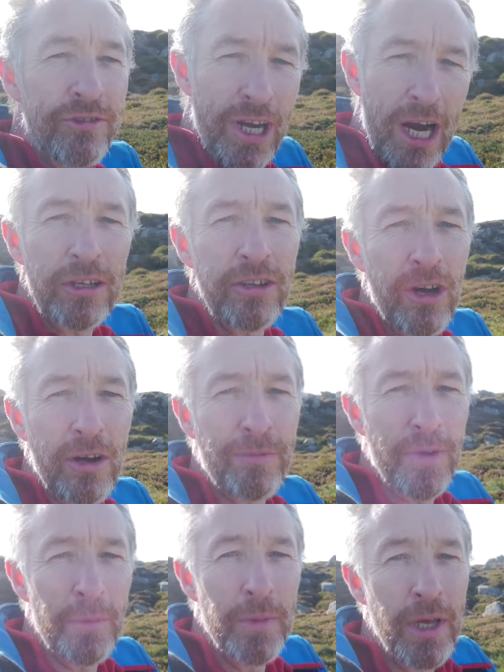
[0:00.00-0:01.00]
started off
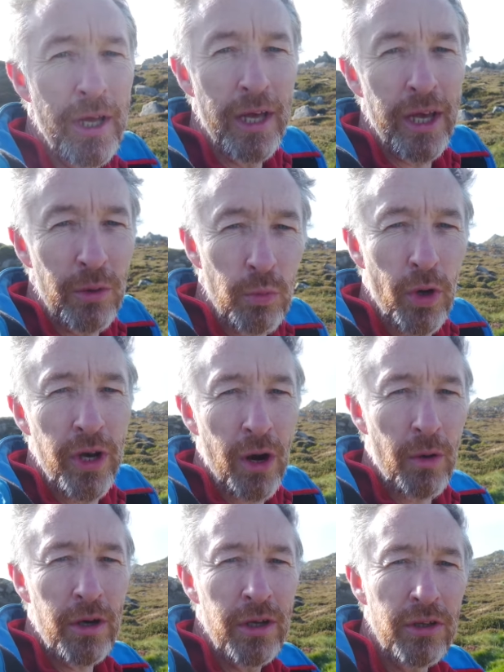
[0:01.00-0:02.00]
from in 1
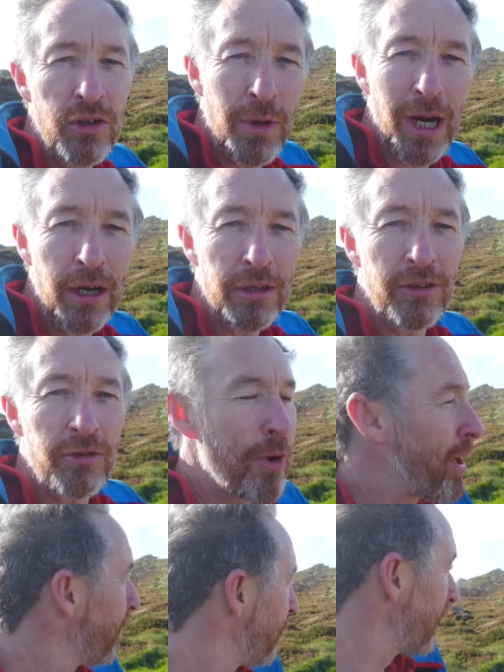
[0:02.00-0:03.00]
hour, you are
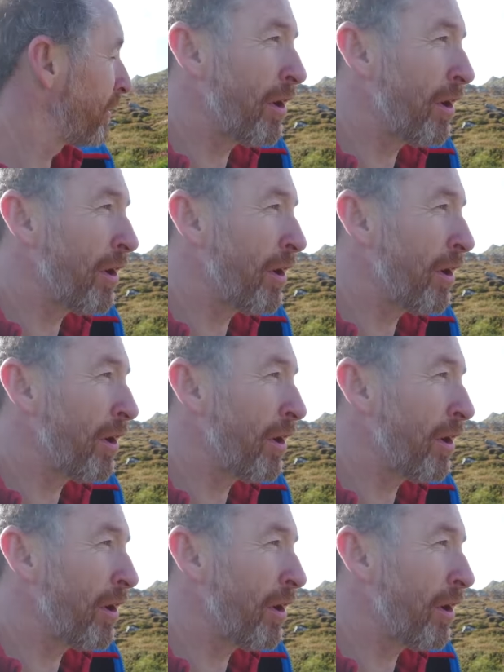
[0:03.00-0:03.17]
disqualified.